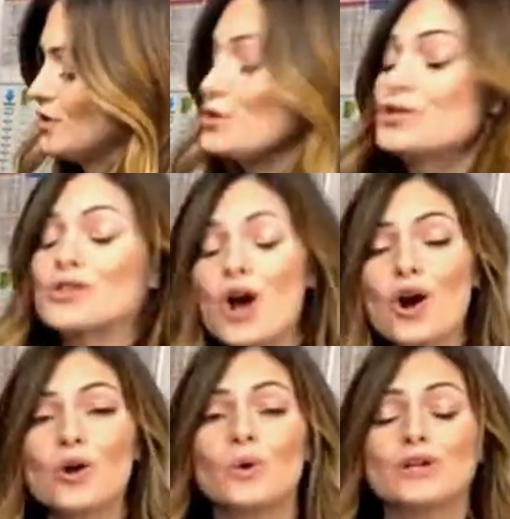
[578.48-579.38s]

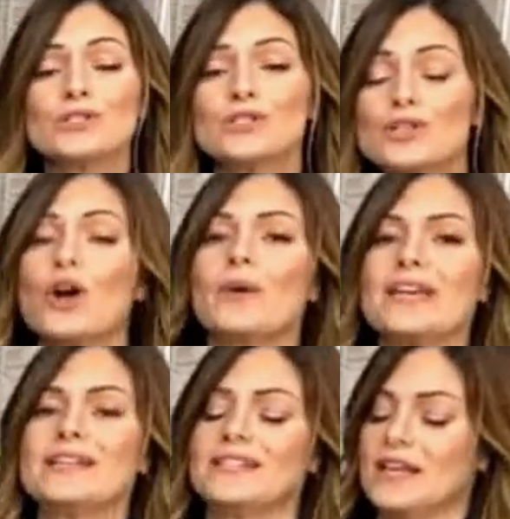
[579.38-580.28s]
So, so
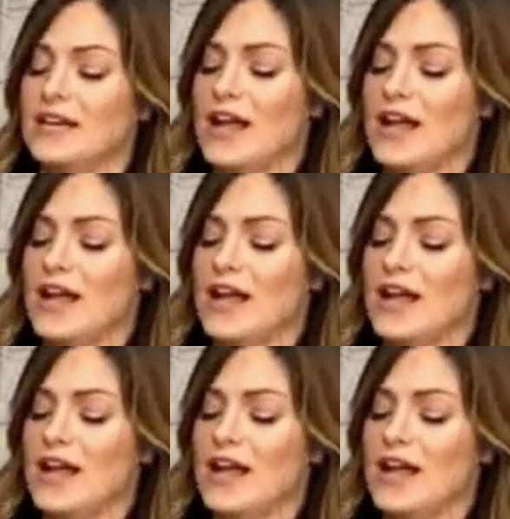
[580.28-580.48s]
easy.